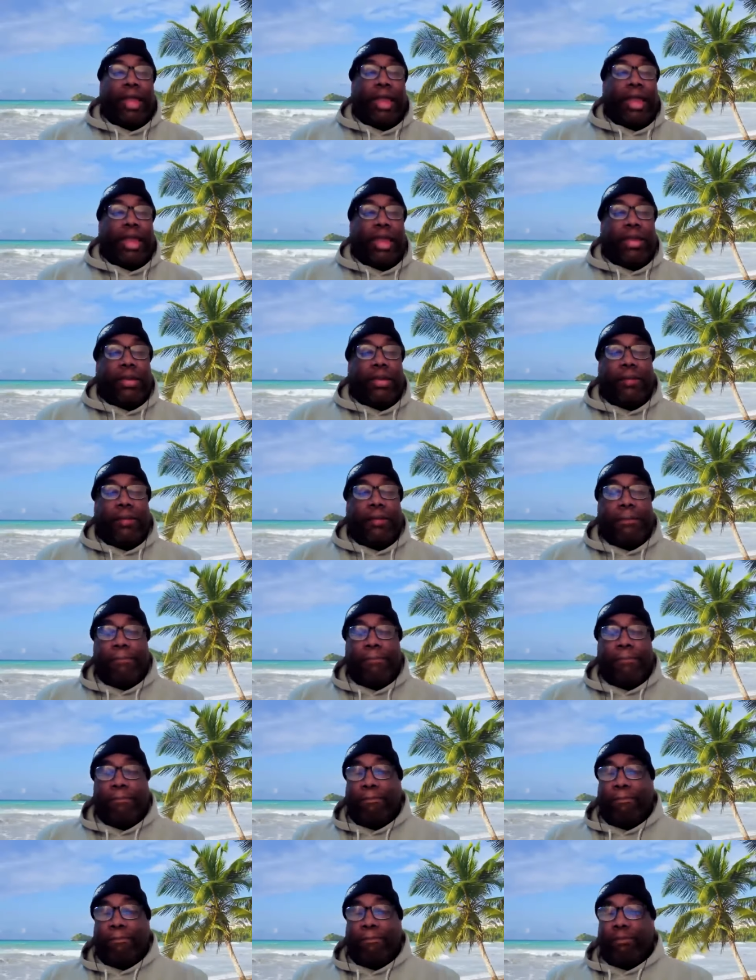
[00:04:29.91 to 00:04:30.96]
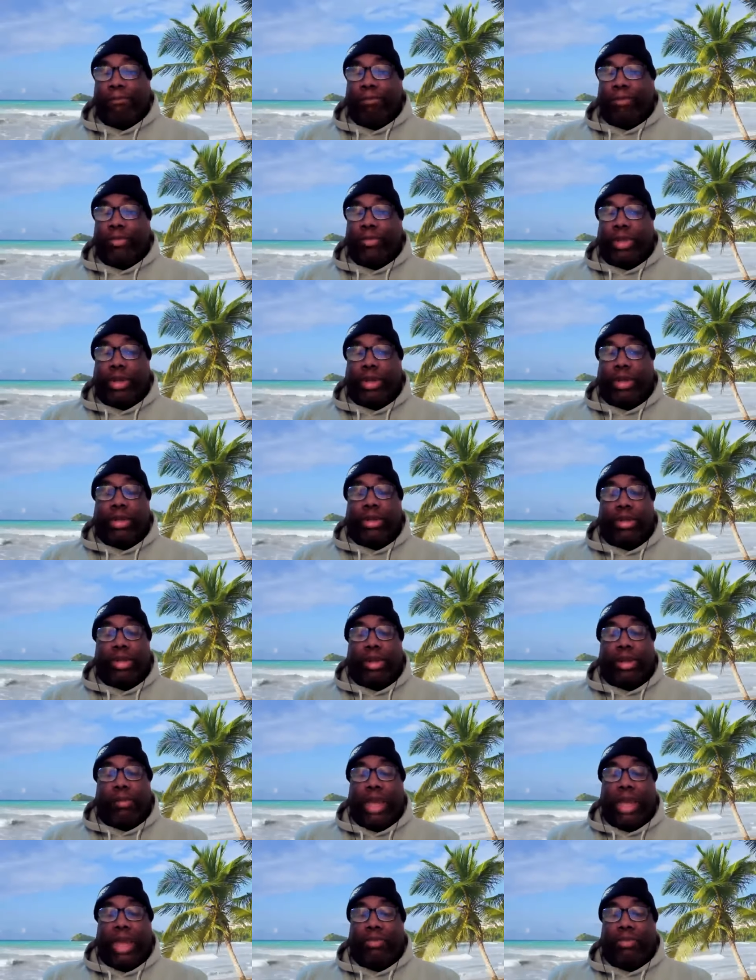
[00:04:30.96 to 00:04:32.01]
And
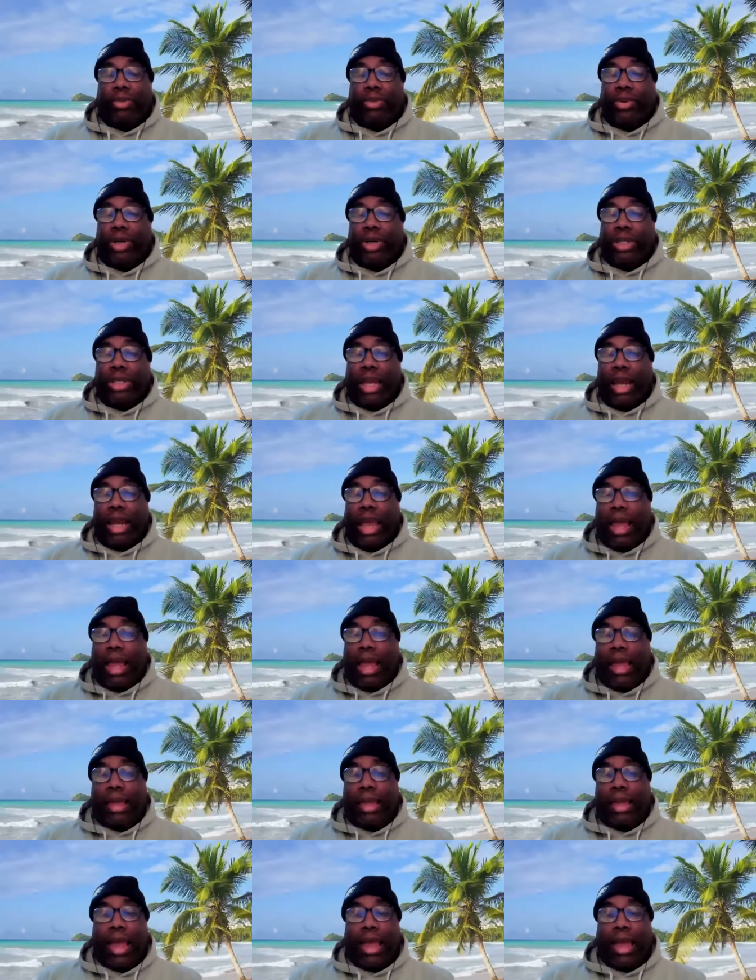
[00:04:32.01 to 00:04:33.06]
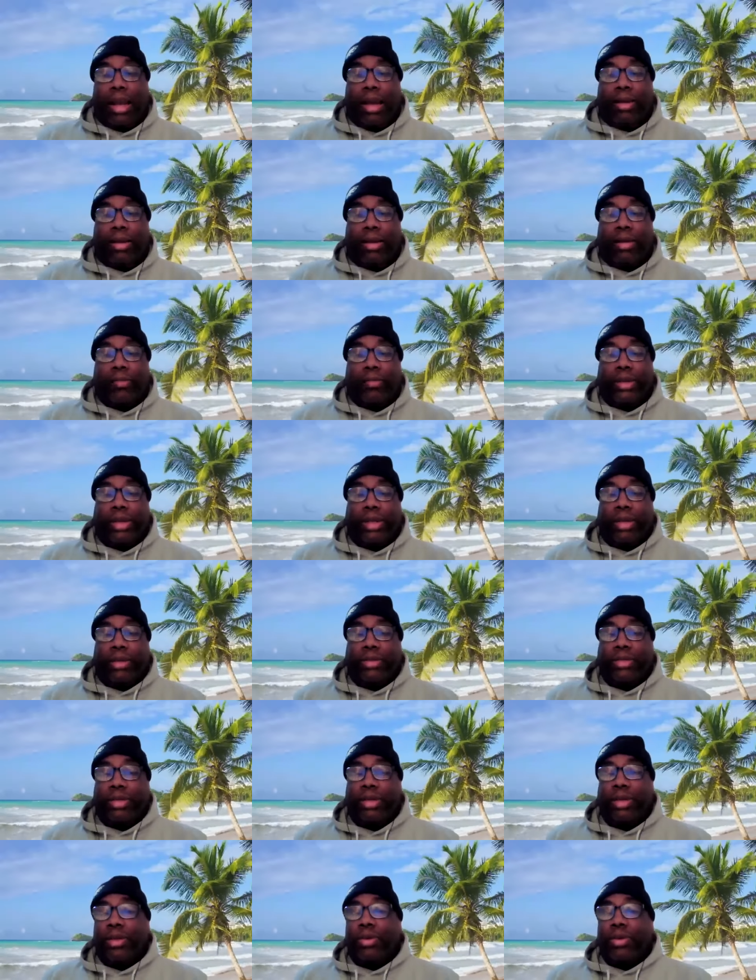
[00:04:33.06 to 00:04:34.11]
the main point that I got out of it
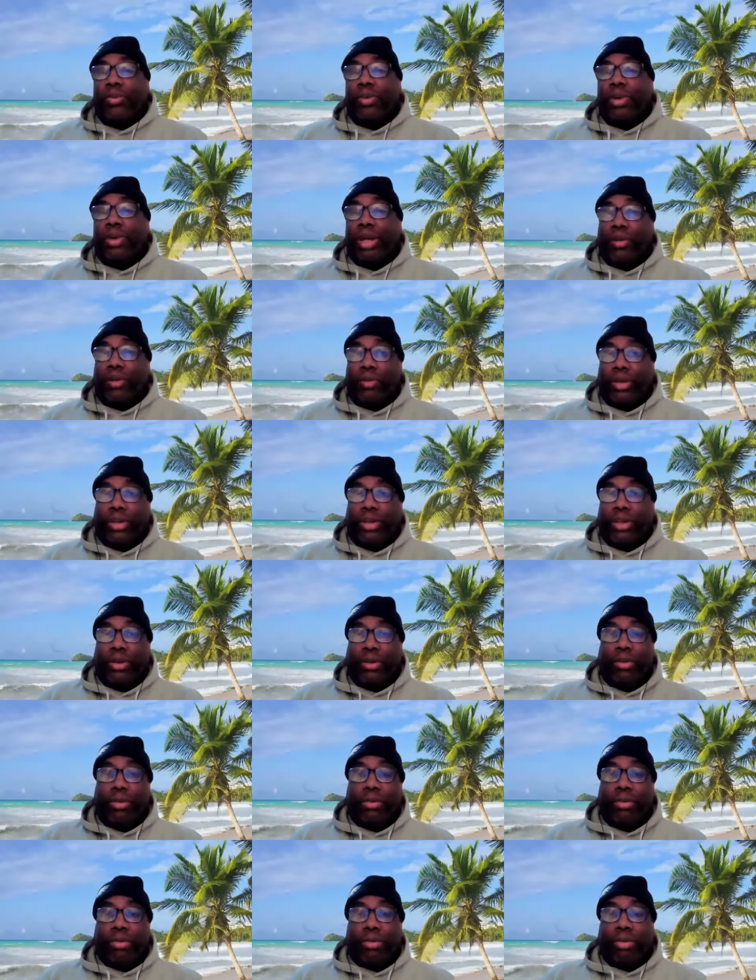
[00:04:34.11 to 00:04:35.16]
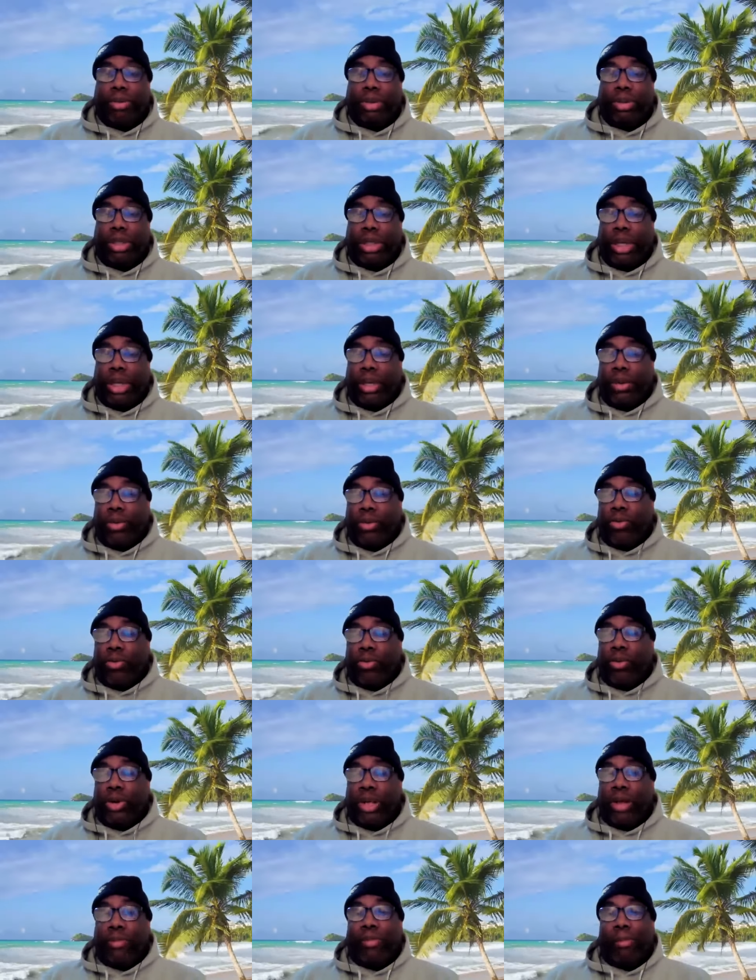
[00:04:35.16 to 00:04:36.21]
is whatever you can, or
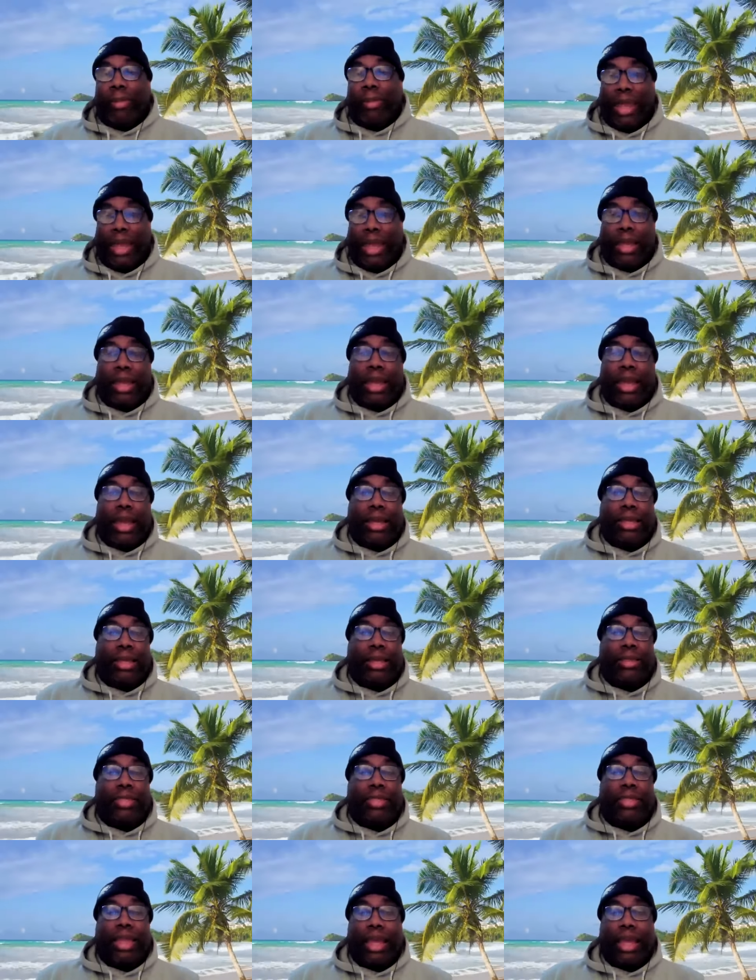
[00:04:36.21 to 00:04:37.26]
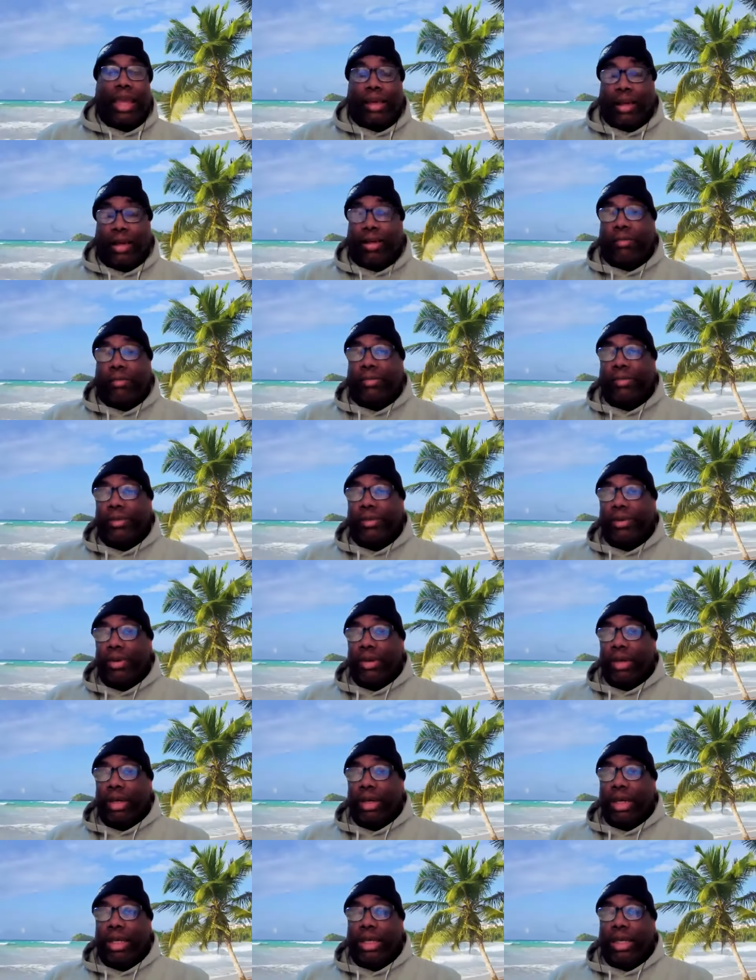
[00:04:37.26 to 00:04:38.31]
whatever mankind can think of,
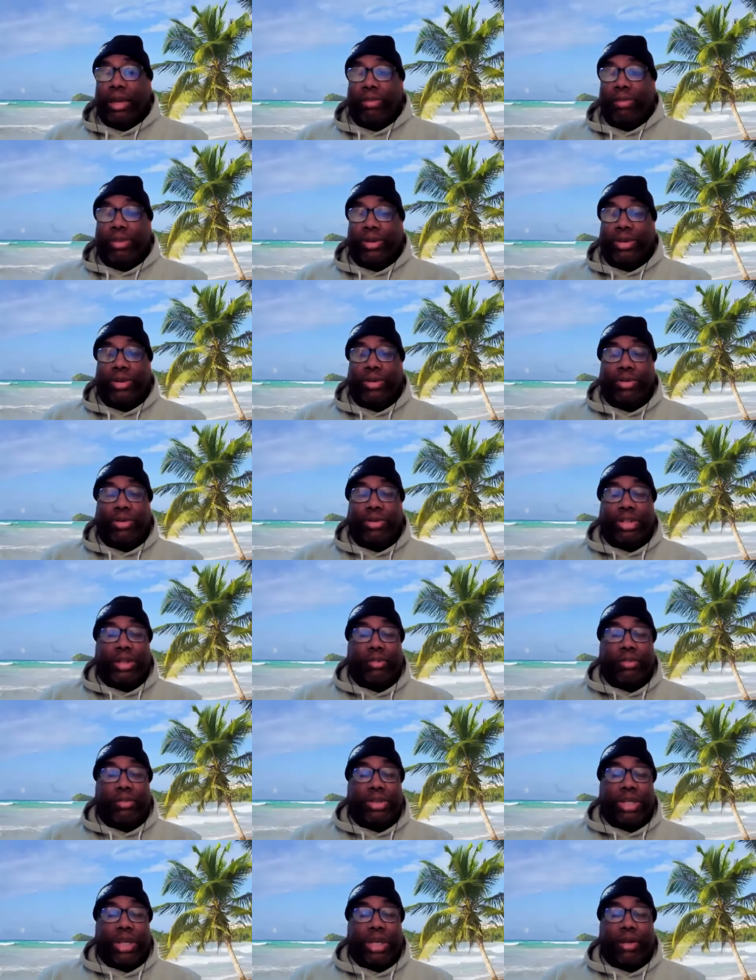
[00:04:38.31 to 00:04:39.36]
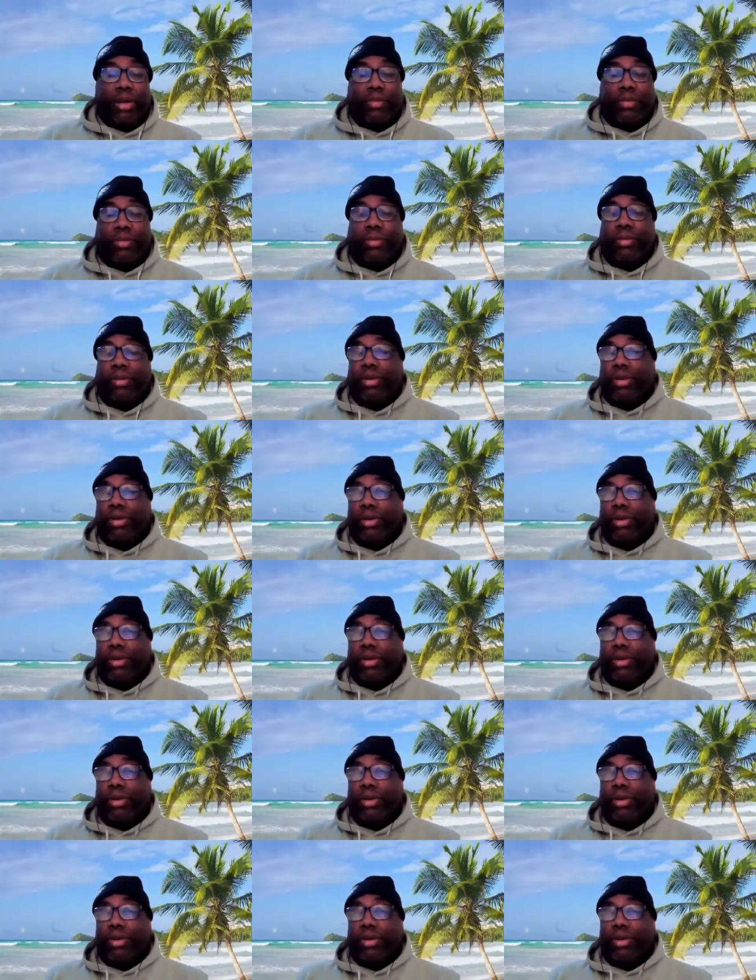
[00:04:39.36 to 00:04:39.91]
he can produce himself,